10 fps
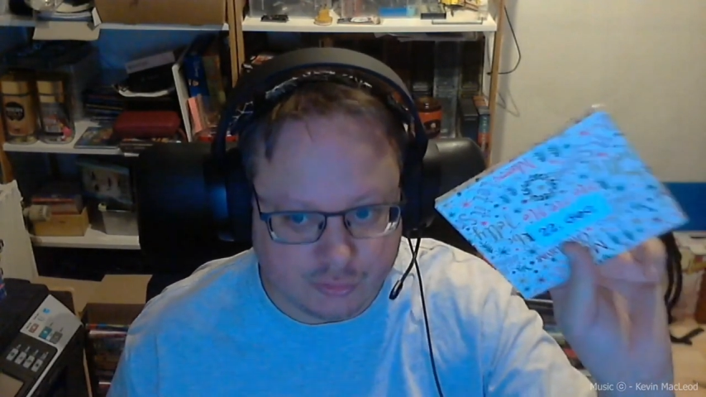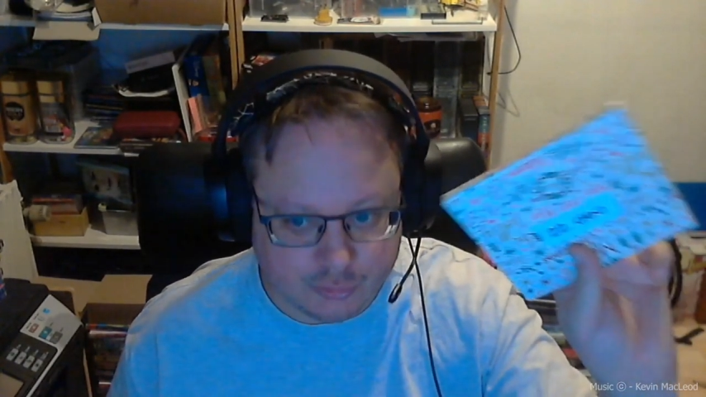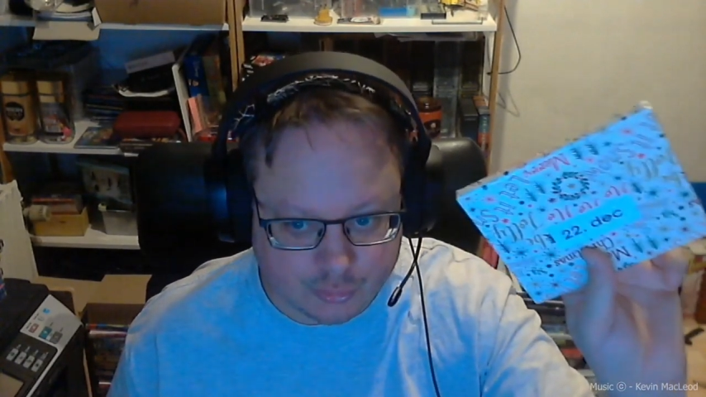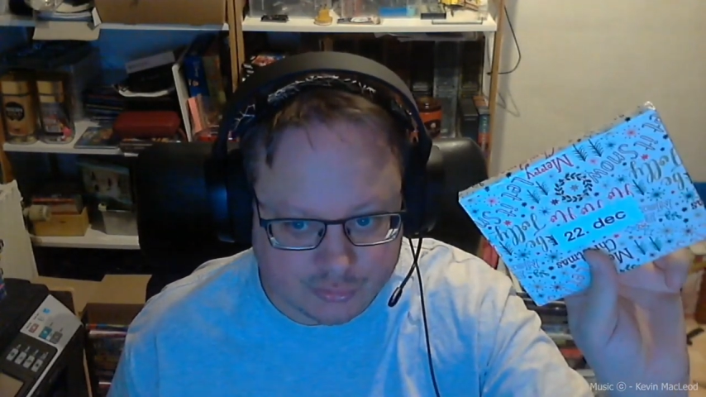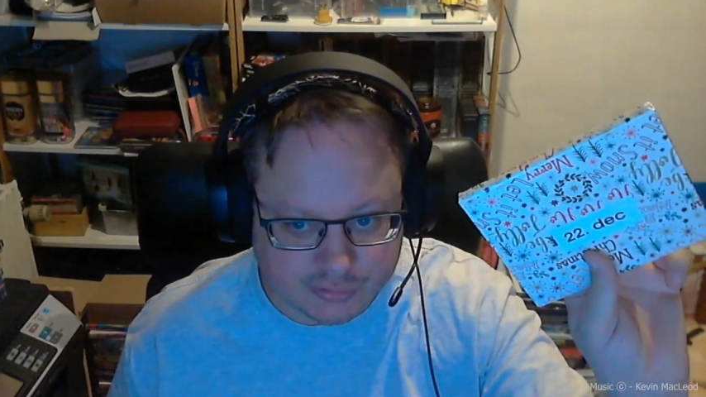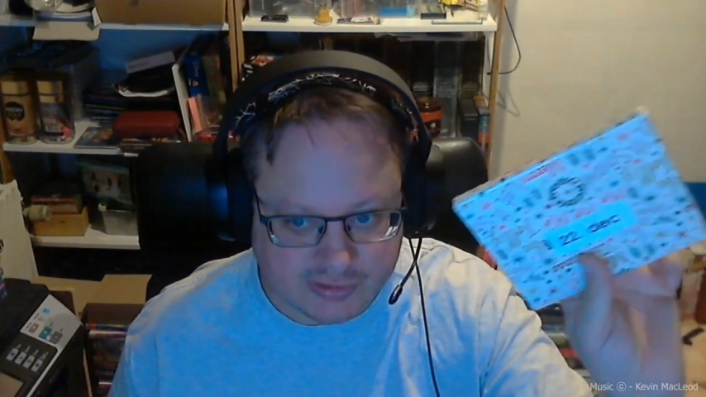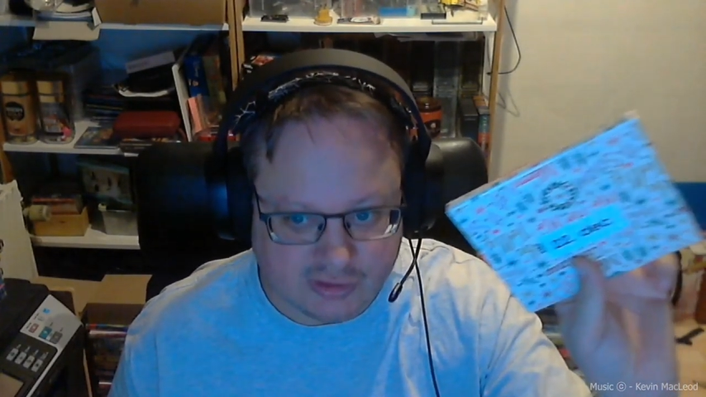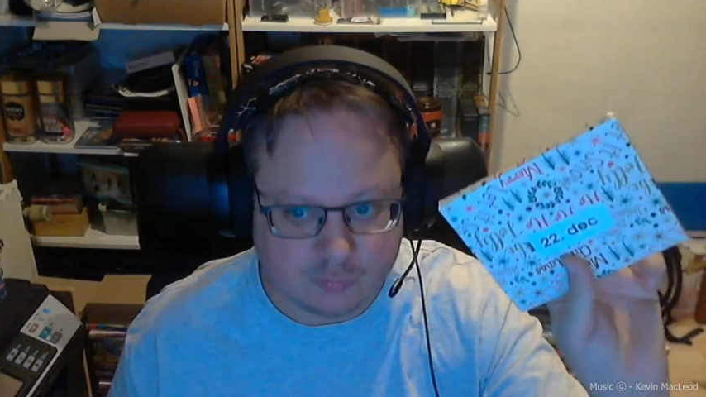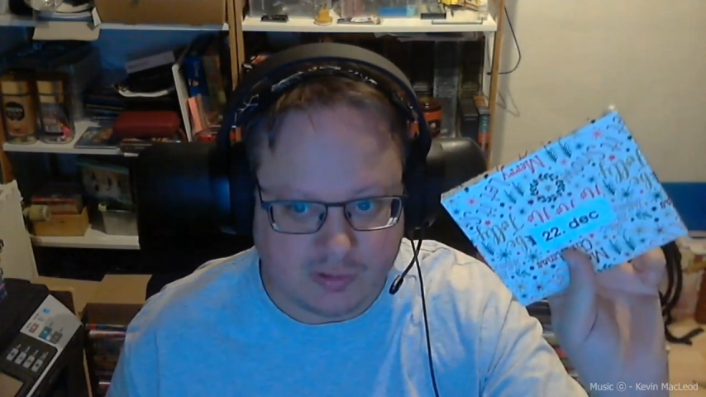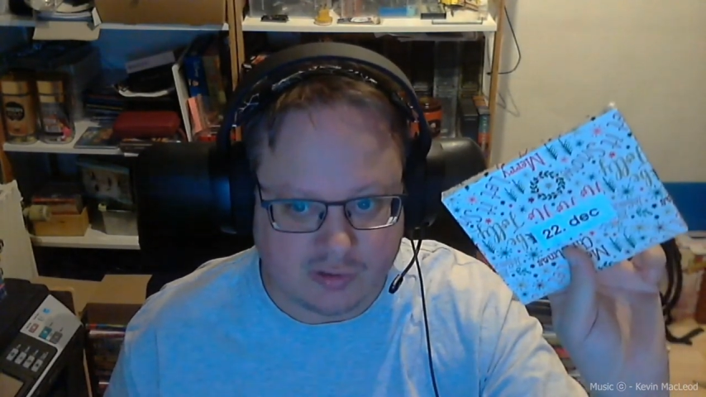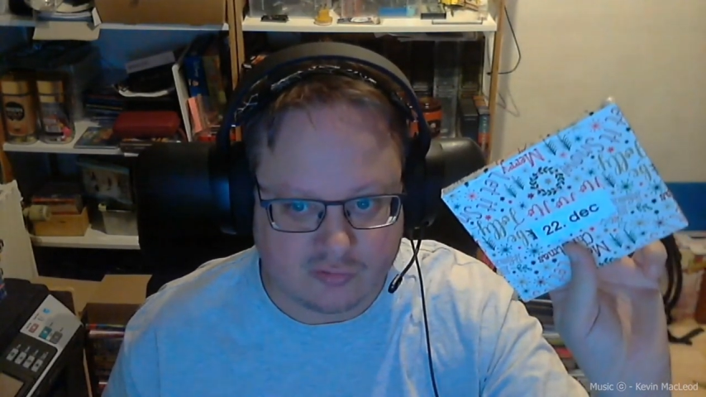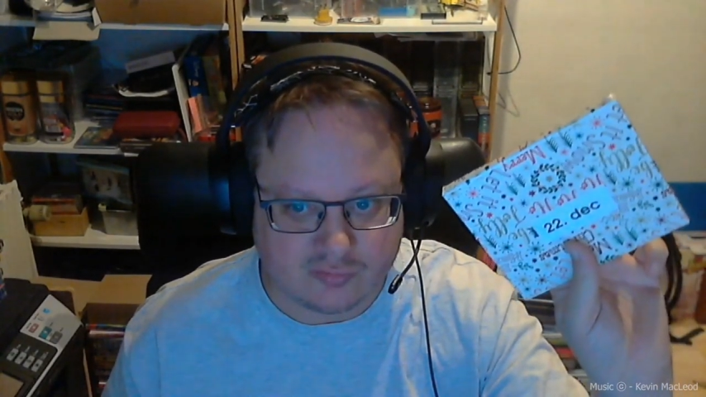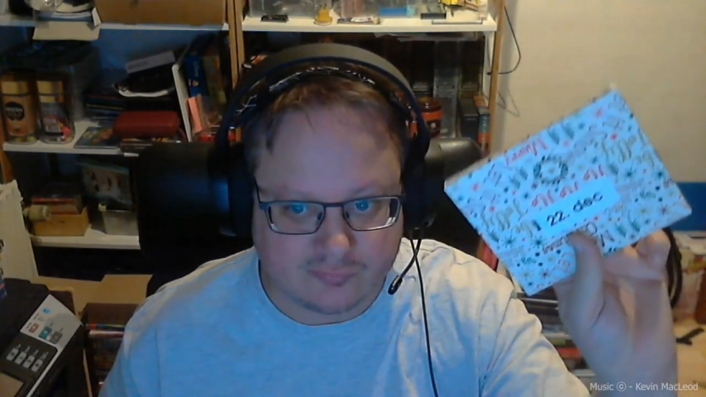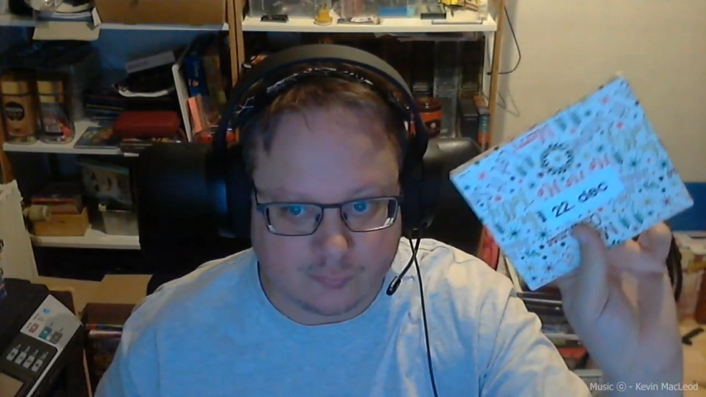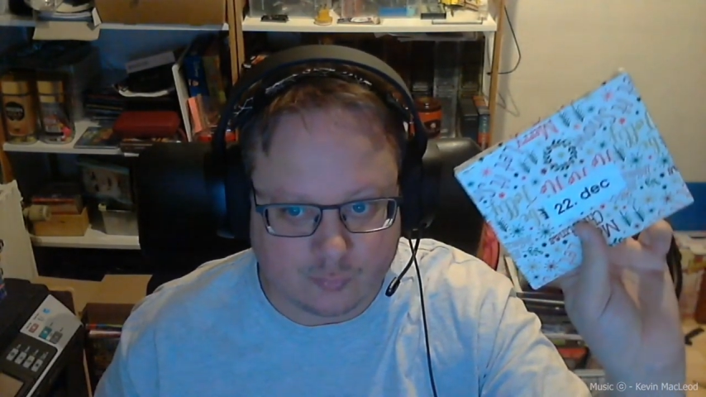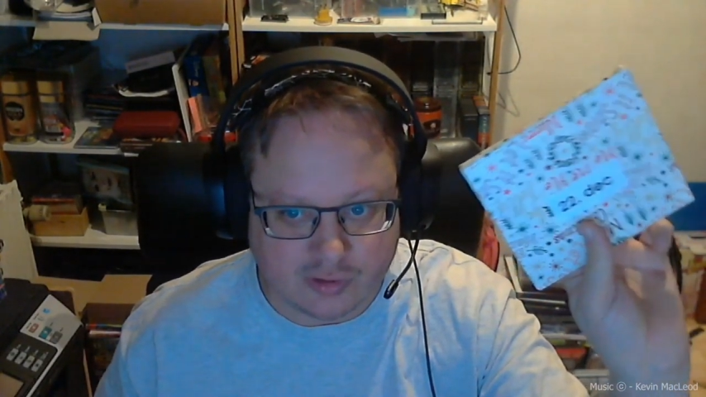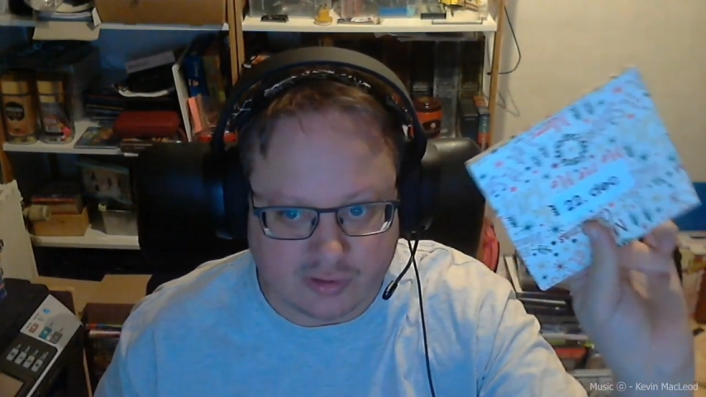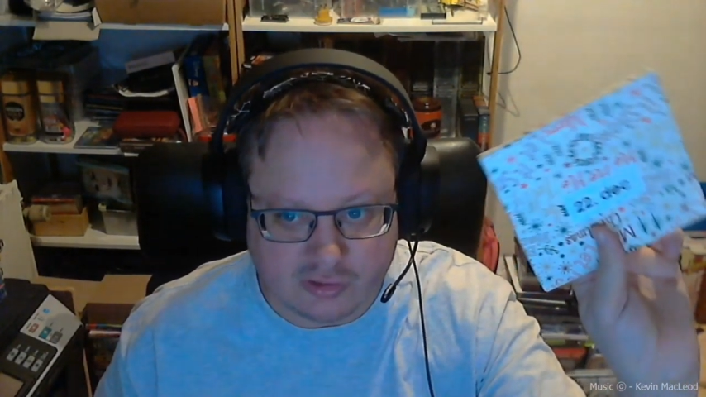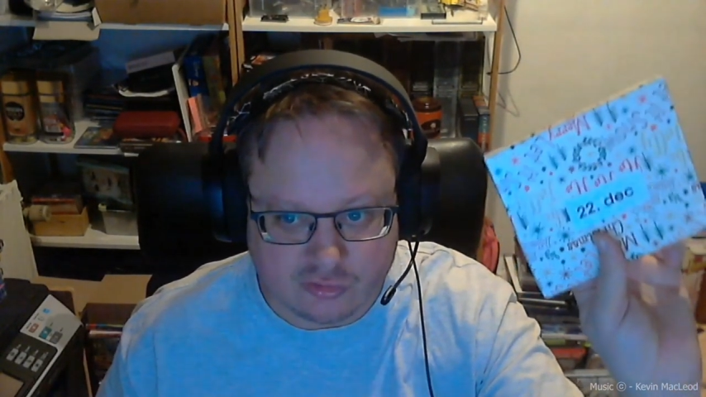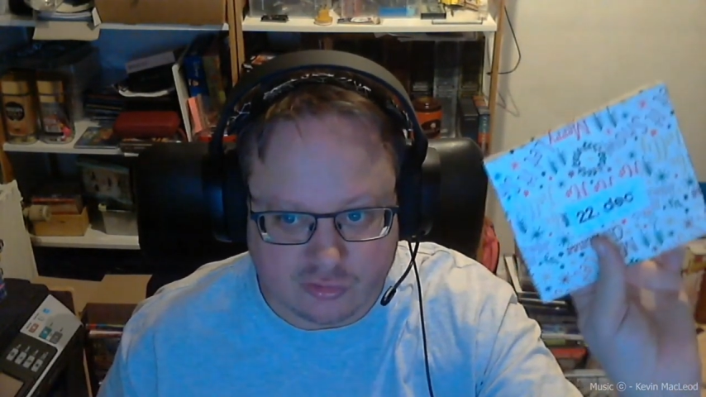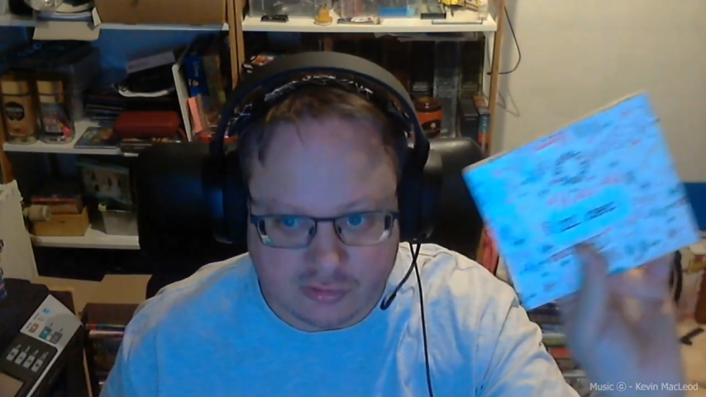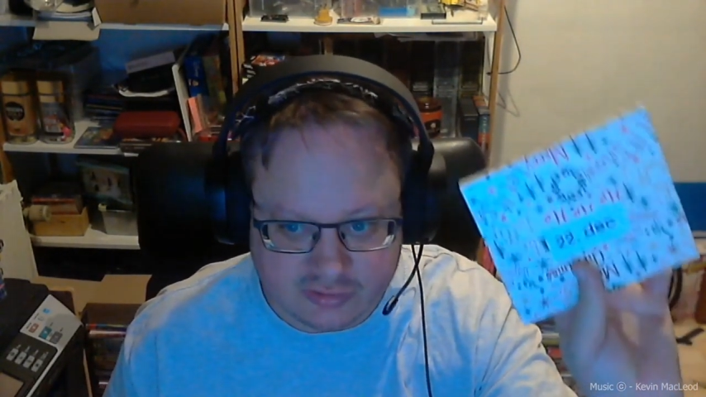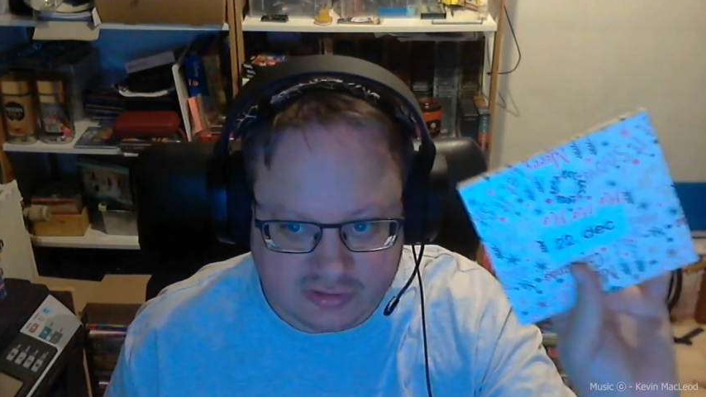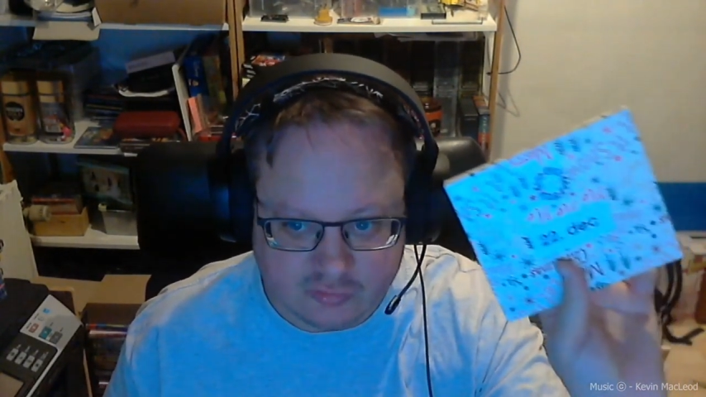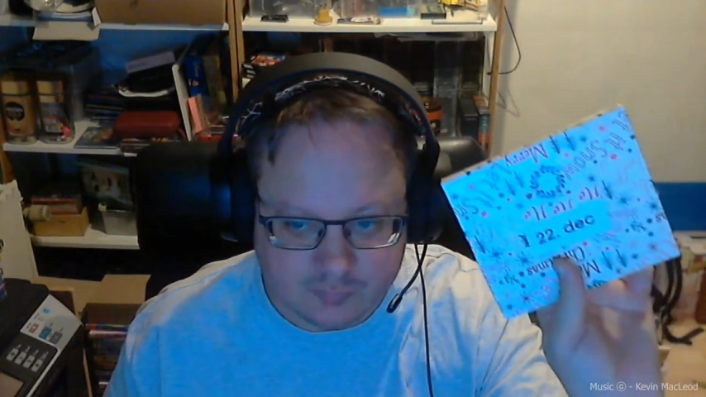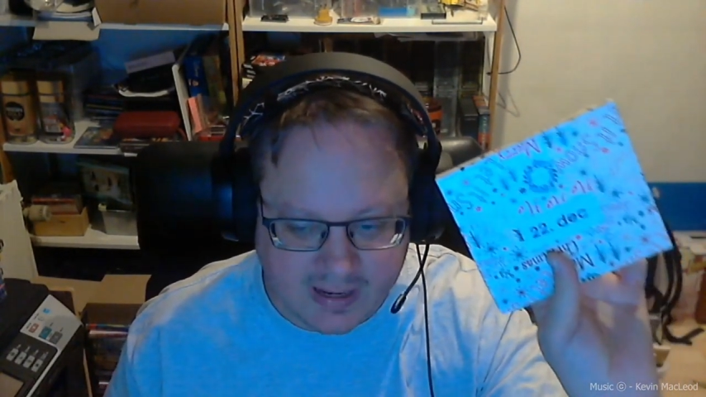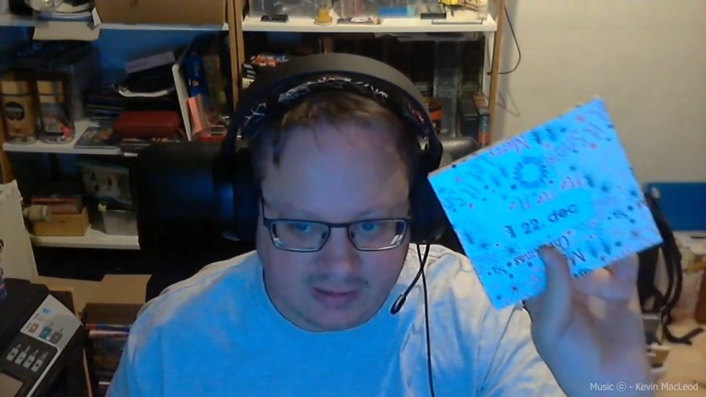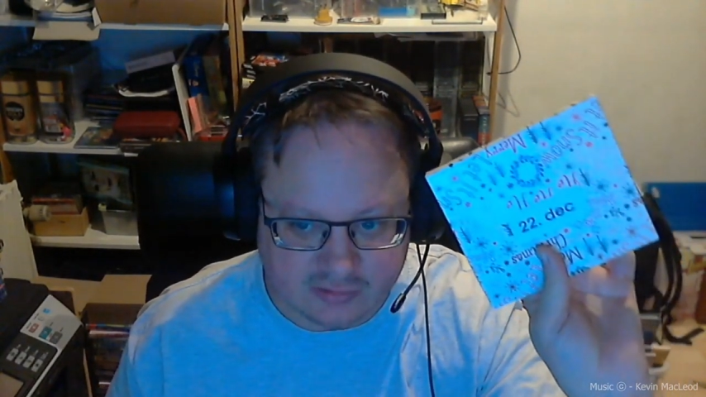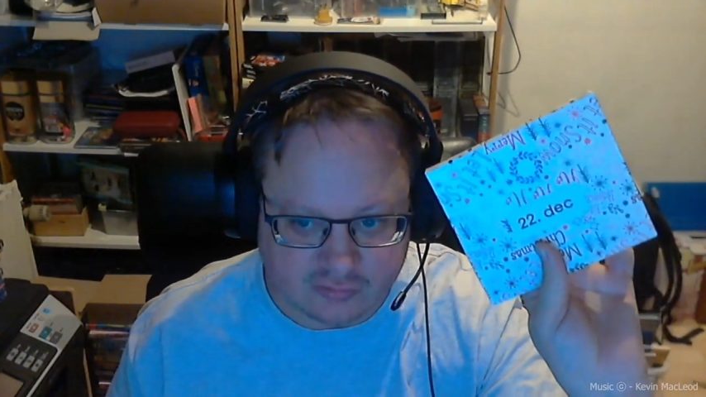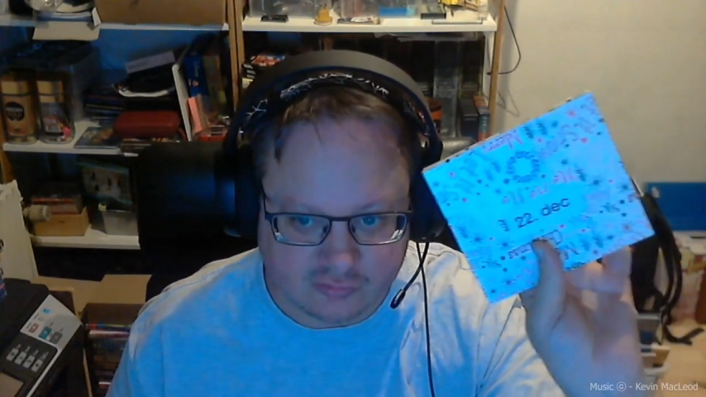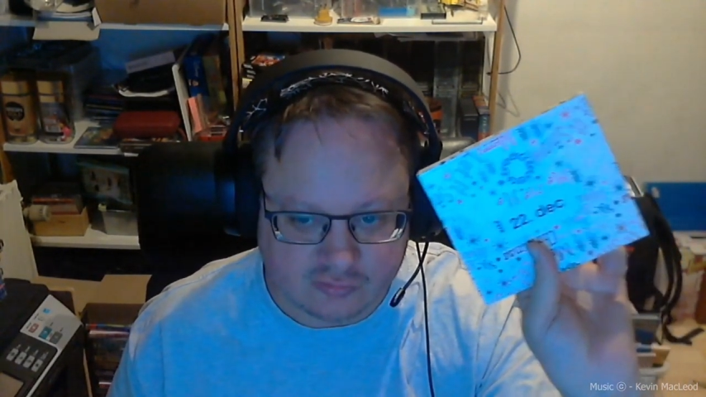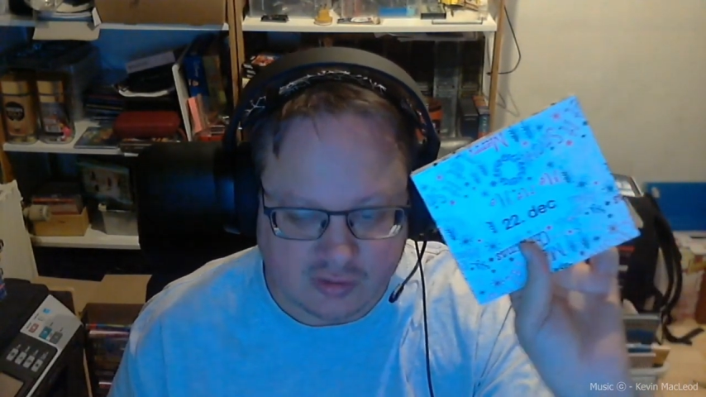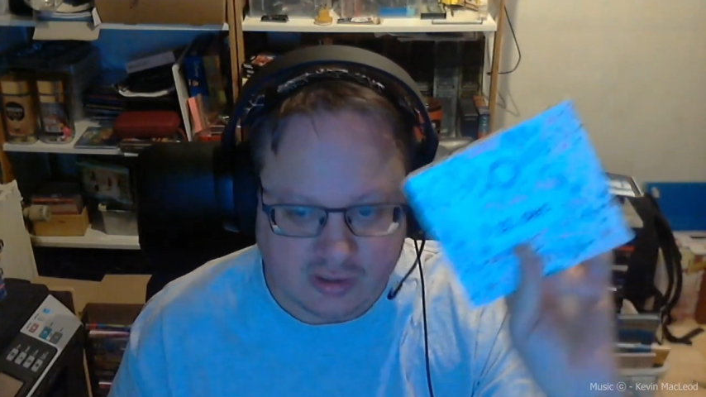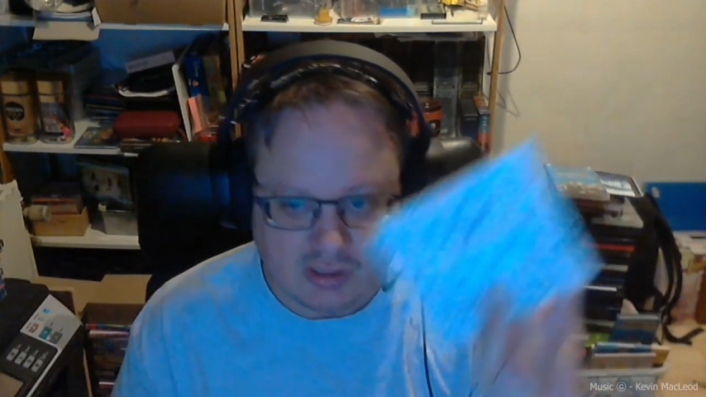your experience of what in these packages.